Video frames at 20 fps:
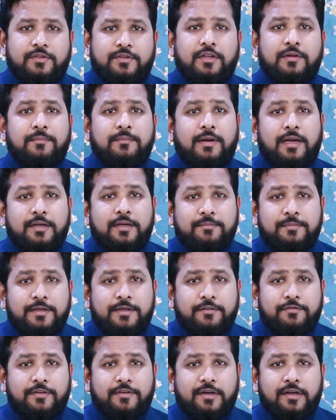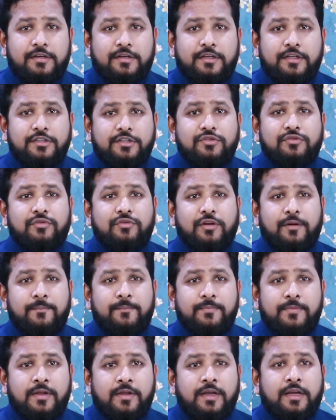There might be difficulties to
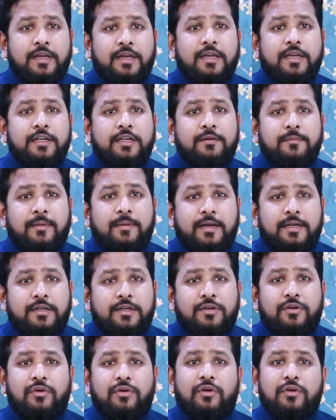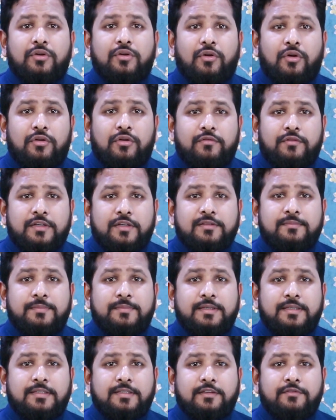come. It might not always
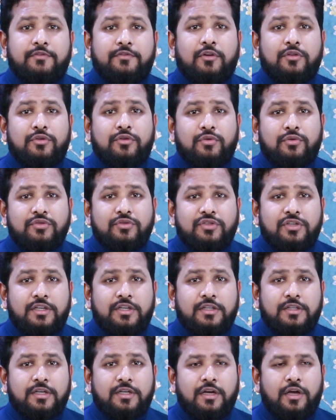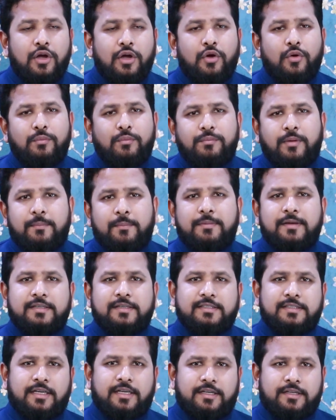be easy for those in the public
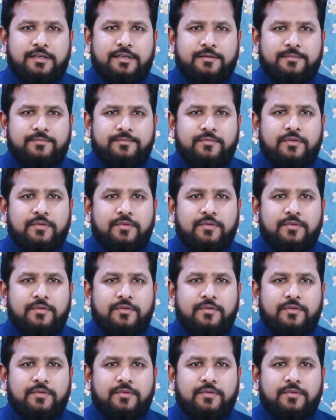sector.